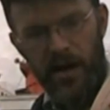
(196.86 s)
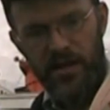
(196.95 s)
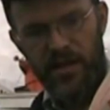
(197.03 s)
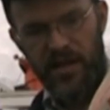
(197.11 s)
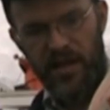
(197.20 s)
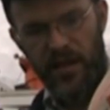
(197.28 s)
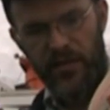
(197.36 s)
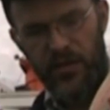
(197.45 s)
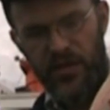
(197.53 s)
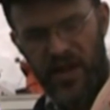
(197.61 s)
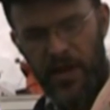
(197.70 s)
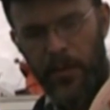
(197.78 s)

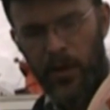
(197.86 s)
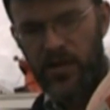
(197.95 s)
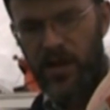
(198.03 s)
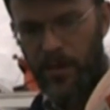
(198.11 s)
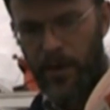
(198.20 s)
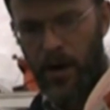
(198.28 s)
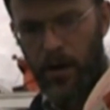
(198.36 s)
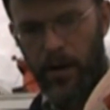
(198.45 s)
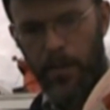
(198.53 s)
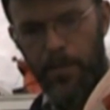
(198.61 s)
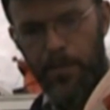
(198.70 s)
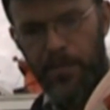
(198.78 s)
unsuccessful steamboats in
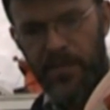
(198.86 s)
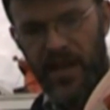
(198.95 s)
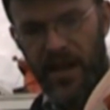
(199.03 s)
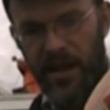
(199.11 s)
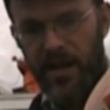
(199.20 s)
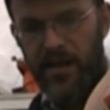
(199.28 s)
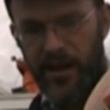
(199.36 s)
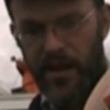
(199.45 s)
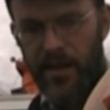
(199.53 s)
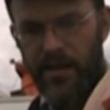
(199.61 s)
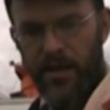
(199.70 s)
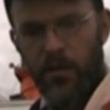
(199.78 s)
America.
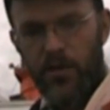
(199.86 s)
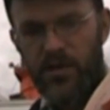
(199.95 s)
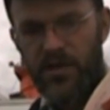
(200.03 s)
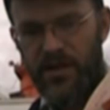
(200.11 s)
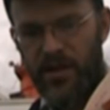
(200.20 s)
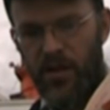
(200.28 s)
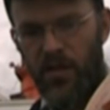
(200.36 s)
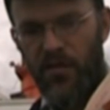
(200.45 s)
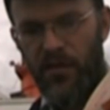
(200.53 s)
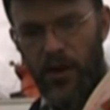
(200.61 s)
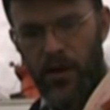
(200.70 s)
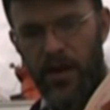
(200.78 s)
Yet they were still
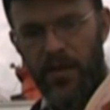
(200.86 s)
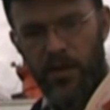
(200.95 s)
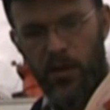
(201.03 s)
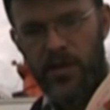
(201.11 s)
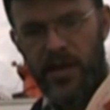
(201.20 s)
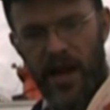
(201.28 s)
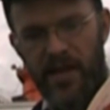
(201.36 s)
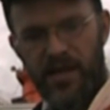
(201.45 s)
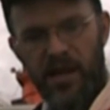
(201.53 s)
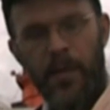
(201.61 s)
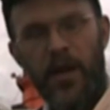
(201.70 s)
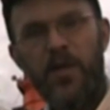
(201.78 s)
very
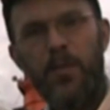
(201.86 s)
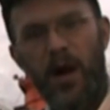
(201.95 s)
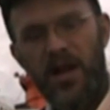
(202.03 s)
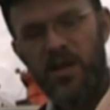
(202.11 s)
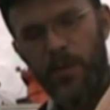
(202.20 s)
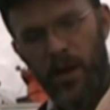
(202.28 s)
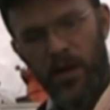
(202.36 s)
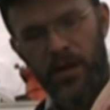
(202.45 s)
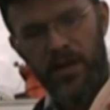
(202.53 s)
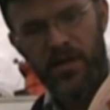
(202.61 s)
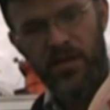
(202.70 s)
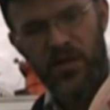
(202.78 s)
enthusiastic about the
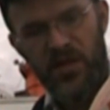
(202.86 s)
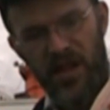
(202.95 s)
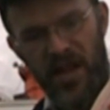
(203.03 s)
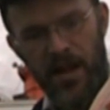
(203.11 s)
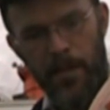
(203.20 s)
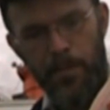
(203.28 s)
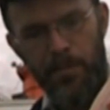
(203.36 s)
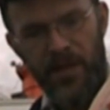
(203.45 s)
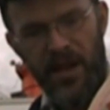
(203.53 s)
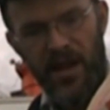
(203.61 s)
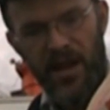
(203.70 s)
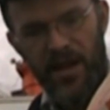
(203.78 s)
possibilities of steam
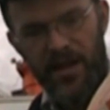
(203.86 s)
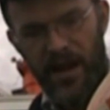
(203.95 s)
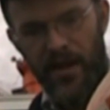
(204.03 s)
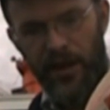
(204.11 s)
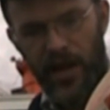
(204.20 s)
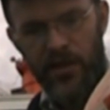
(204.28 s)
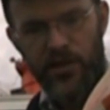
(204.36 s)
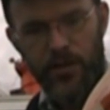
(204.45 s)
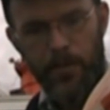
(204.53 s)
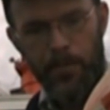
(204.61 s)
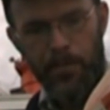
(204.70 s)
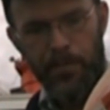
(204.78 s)

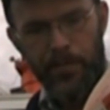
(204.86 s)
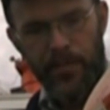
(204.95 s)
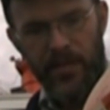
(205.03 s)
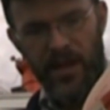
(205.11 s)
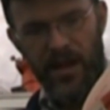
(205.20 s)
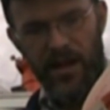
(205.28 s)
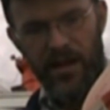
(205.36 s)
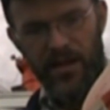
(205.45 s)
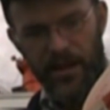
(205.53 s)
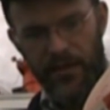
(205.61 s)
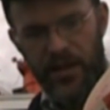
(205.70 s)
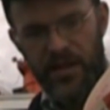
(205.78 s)
navigation.
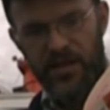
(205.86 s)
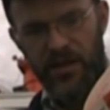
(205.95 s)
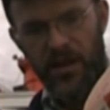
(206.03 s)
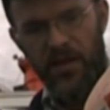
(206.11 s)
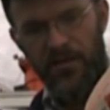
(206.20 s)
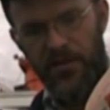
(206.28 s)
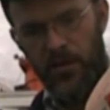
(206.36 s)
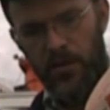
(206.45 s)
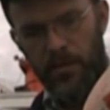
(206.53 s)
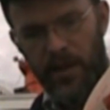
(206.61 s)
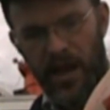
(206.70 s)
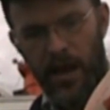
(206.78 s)
Livingston and
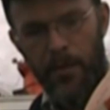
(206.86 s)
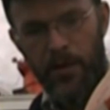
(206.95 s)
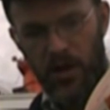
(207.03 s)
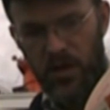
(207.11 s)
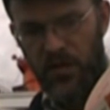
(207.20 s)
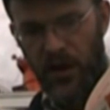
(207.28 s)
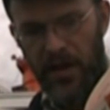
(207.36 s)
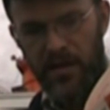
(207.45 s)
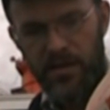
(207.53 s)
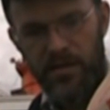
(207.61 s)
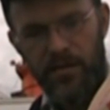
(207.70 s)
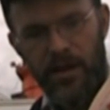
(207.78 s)
Fulton became close
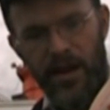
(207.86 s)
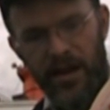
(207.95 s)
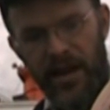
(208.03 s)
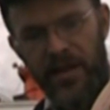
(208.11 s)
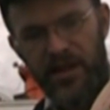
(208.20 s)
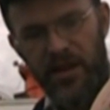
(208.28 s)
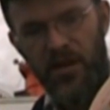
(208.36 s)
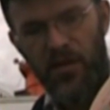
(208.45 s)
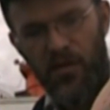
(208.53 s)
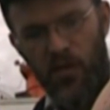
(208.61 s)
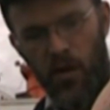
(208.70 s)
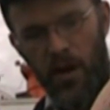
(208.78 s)
friends, and in
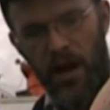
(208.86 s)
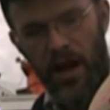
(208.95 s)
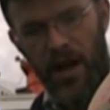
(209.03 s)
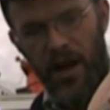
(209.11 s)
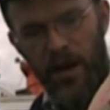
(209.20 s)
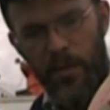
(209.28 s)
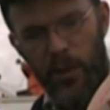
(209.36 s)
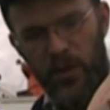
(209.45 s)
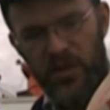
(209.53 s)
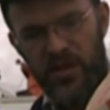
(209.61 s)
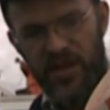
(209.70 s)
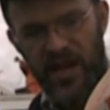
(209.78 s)
1804
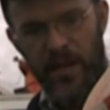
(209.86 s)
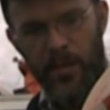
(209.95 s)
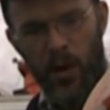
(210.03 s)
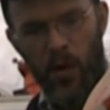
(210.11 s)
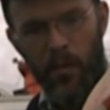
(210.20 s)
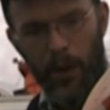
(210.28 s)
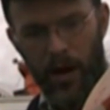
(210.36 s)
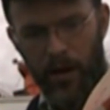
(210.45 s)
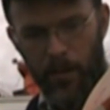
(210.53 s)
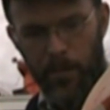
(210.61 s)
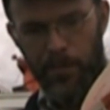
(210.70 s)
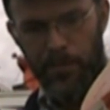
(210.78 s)
built a steamboat model,